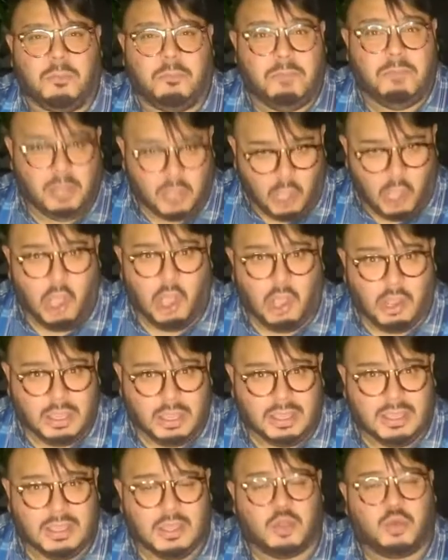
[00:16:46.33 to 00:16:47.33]
belong.
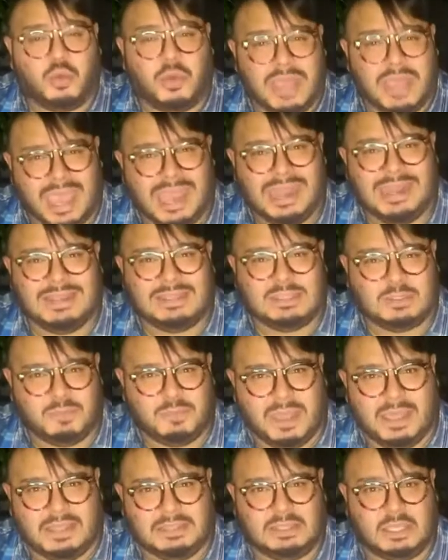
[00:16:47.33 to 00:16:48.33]
Create a
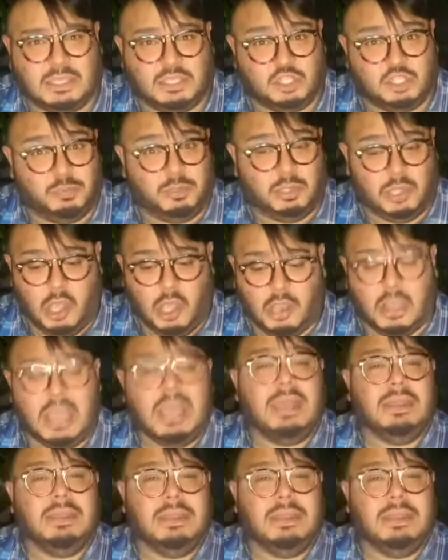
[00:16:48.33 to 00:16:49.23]
space to belong.